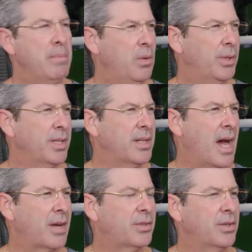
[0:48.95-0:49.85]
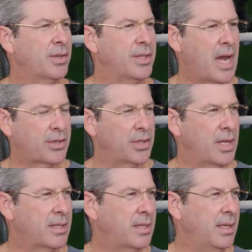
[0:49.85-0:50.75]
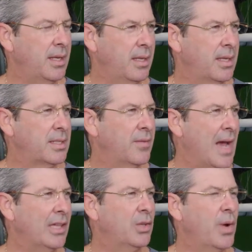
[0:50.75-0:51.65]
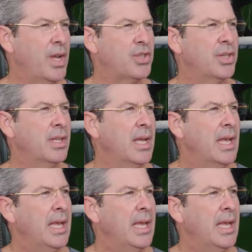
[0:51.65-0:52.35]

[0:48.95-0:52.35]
meet with the doctor does his evaluation.